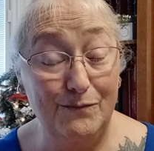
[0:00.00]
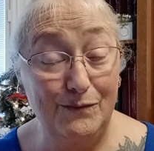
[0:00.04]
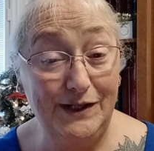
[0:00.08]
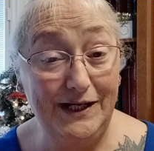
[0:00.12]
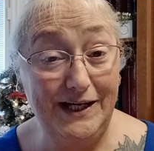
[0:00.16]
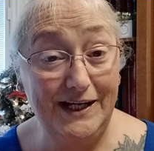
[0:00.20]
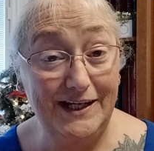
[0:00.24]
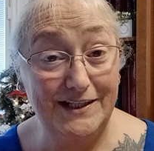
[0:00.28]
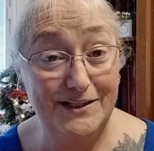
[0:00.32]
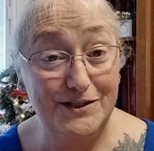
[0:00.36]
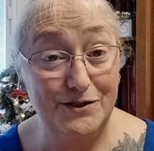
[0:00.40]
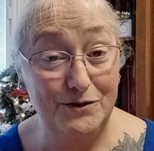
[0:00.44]
We
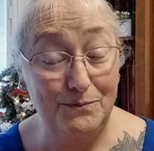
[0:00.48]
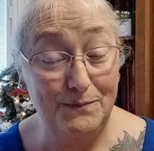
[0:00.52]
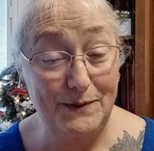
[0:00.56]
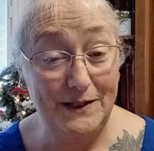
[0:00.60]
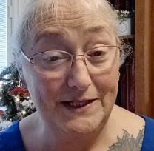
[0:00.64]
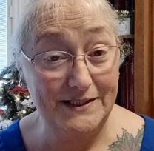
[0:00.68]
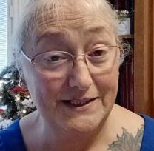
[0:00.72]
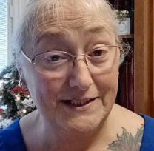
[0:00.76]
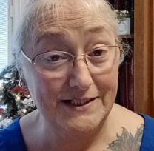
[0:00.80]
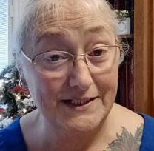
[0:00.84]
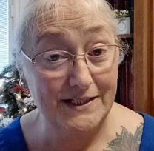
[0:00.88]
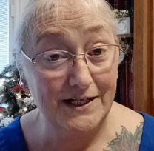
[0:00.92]
get 2
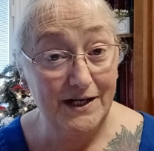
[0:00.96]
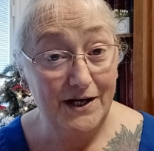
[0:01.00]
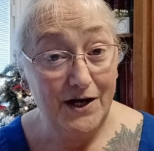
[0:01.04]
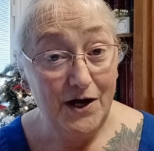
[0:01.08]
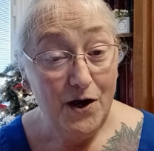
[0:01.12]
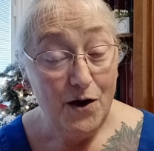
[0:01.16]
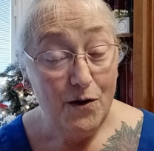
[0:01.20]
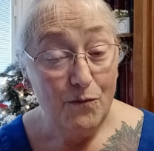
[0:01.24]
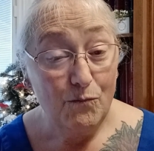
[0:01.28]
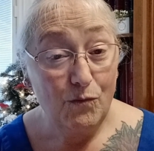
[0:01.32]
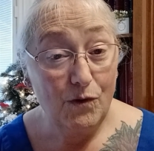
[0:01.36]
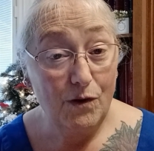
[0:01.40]
pieces
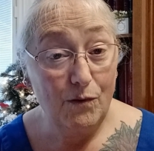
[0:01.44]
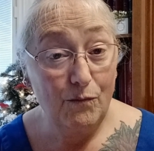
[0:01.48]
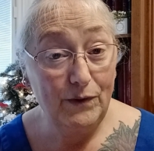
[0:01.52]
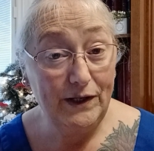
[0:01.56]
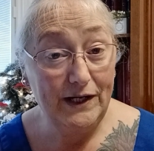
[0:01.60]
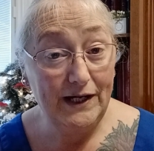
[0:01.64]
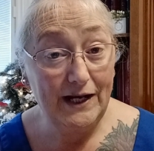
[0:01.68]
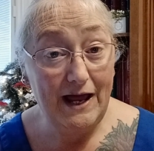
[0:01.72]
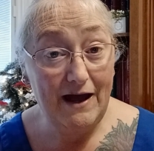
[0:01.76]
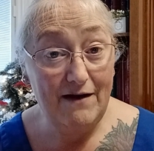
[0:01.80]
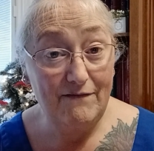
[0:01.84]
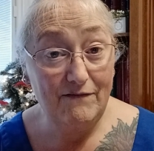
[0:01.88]
where we
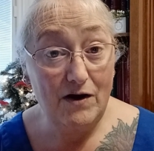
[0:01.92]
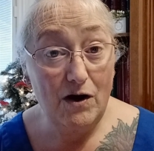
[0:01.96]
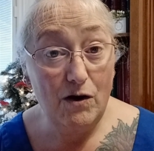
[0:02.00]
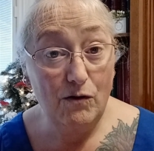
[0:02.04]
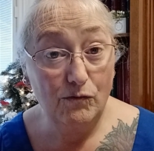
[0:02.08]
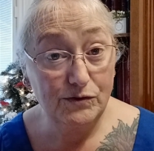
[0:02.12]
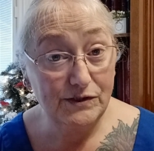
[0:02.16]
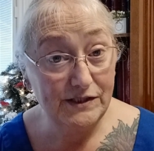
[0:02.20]
can have a whole